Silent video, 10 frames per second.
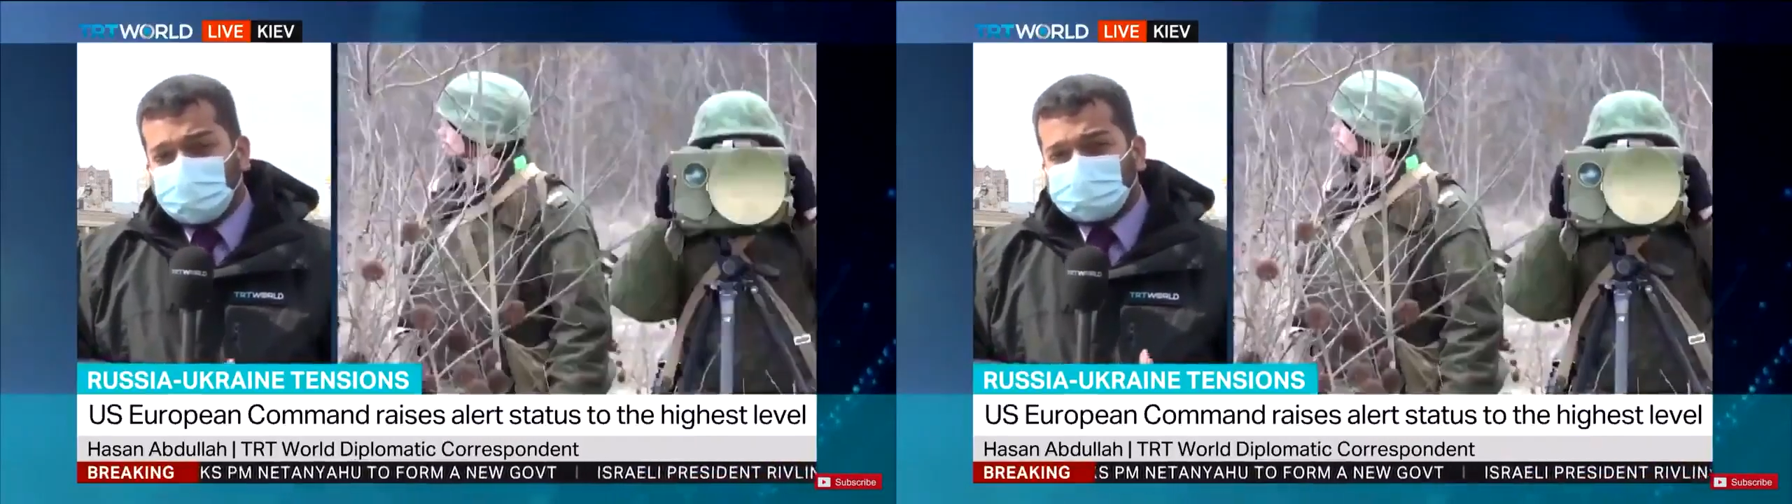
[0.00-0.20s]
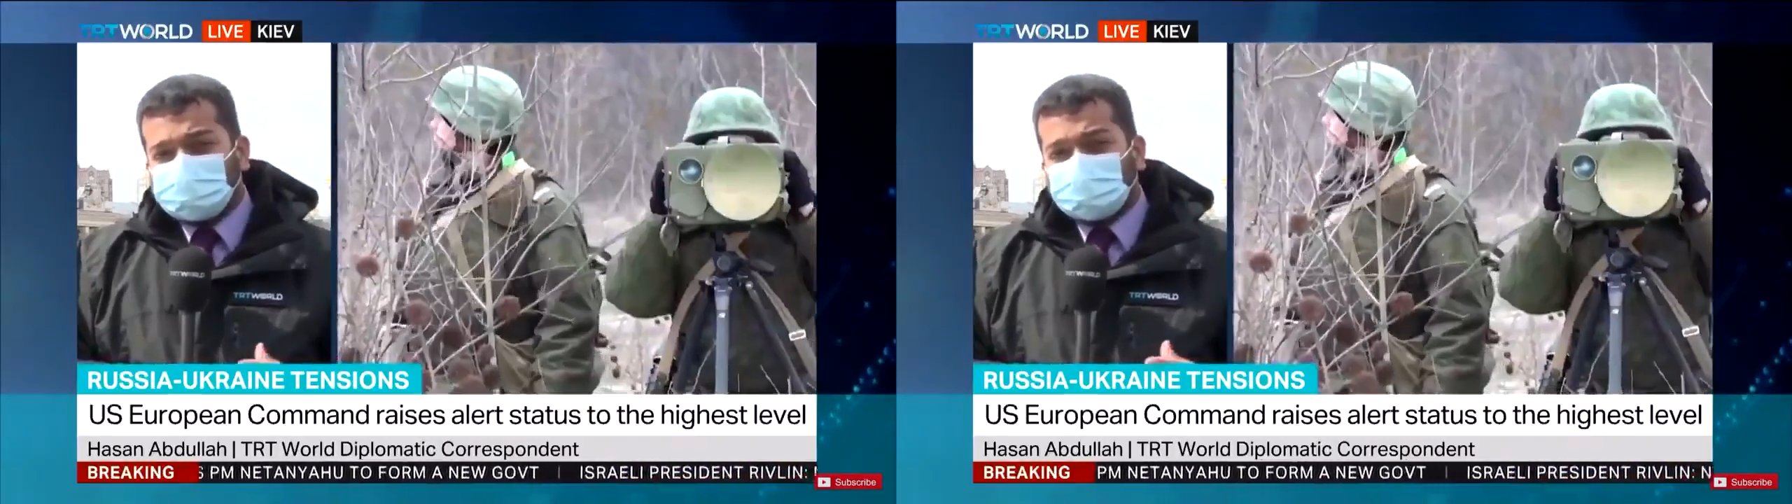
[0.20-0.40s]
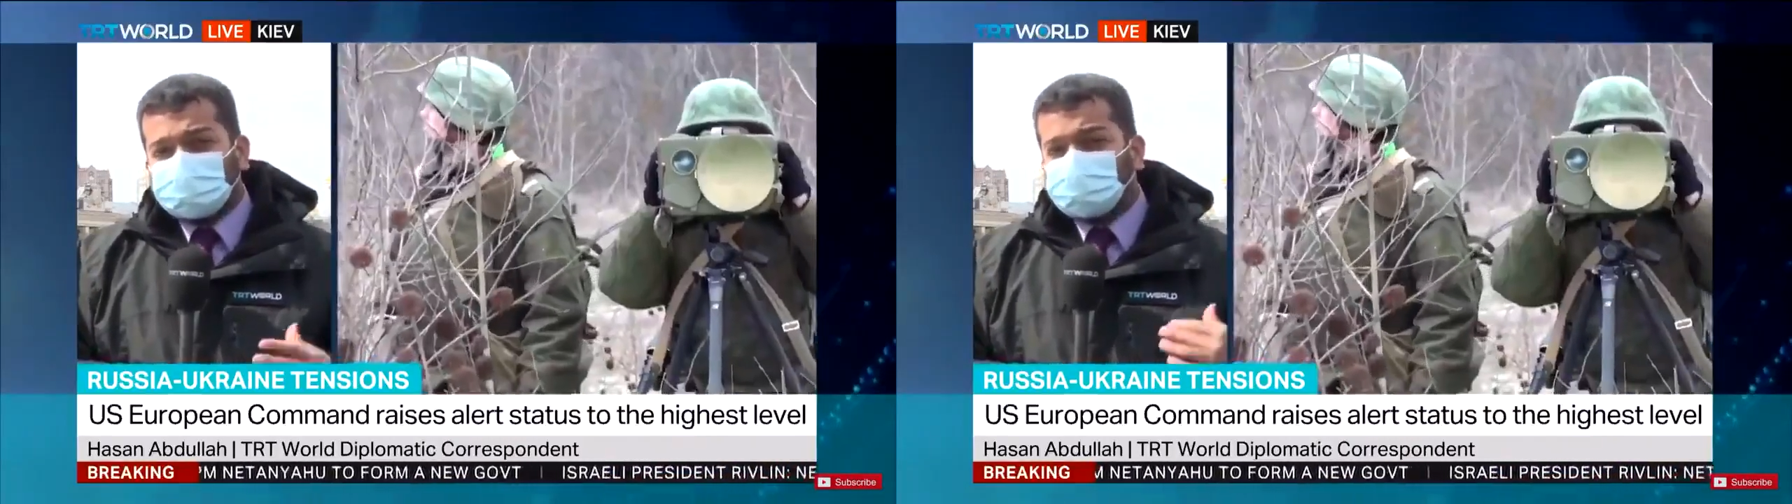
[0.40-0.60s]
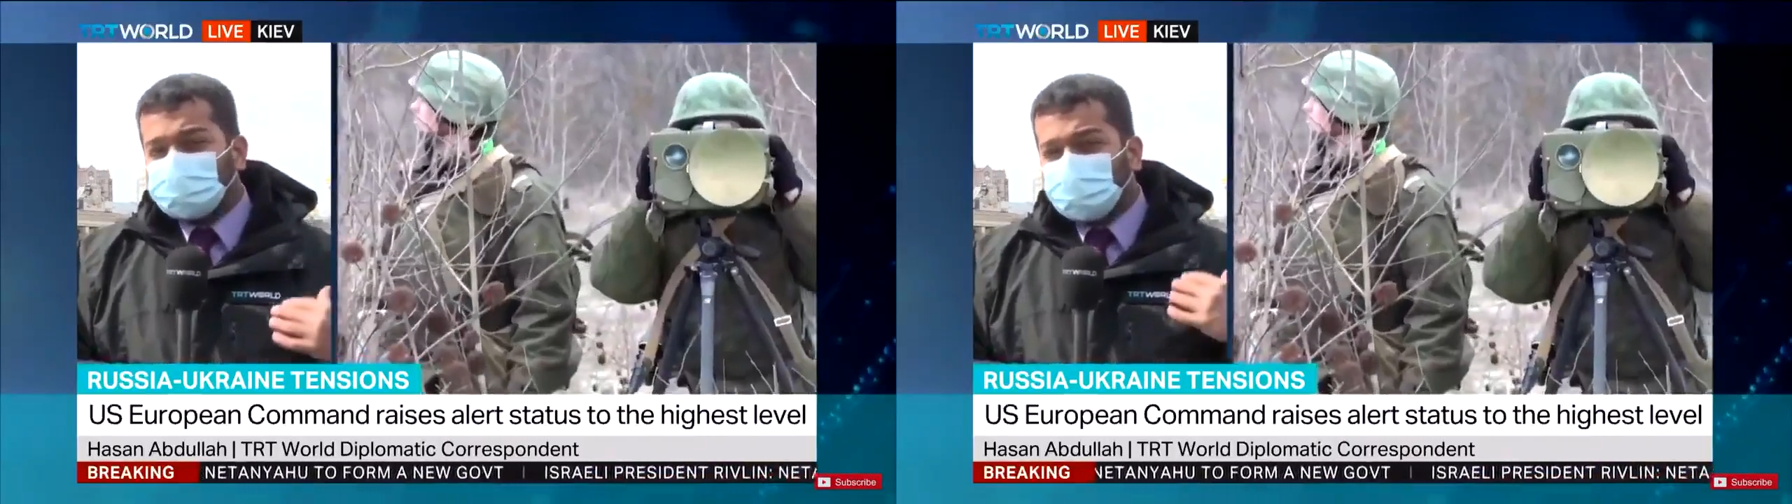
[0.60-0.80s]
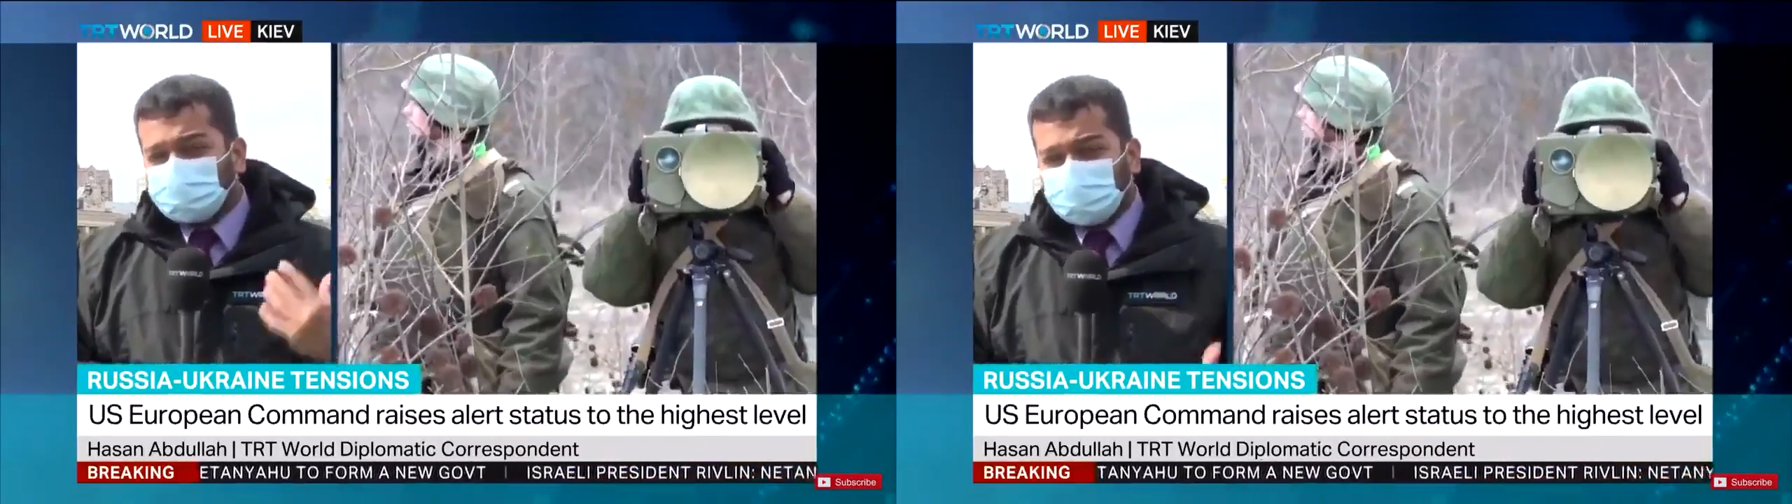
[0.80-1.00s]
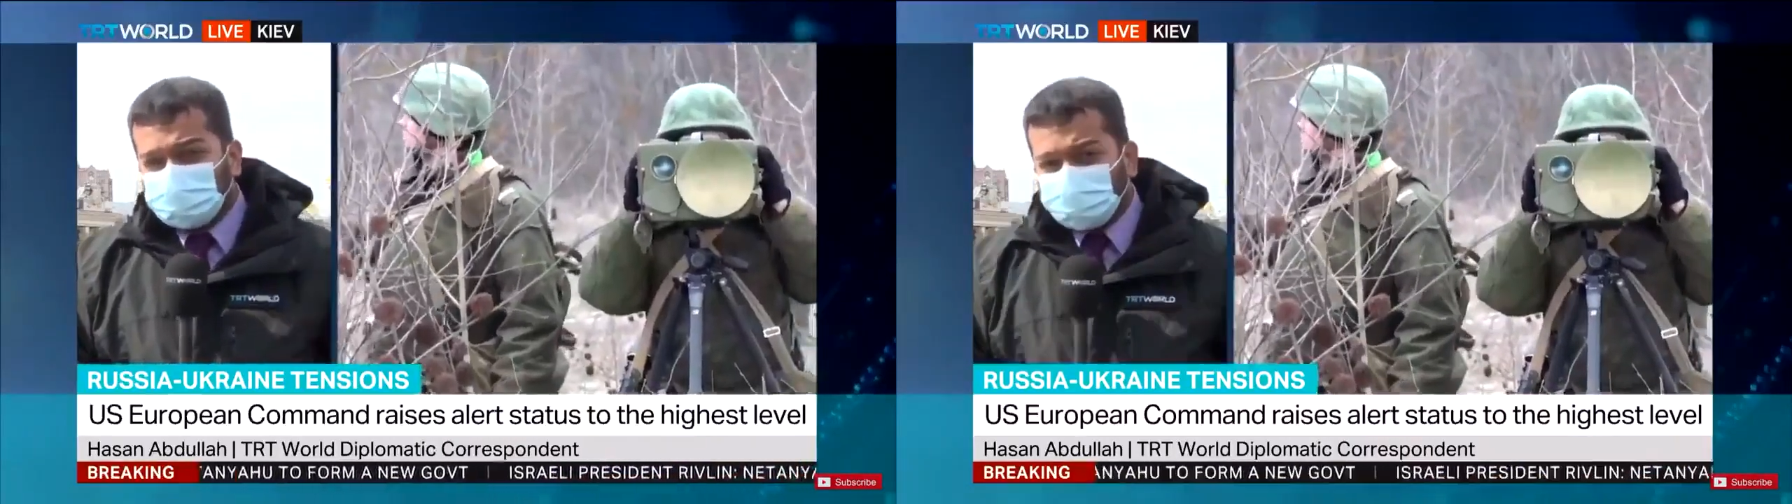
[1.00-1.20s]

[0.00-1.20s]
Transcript: is that it's not going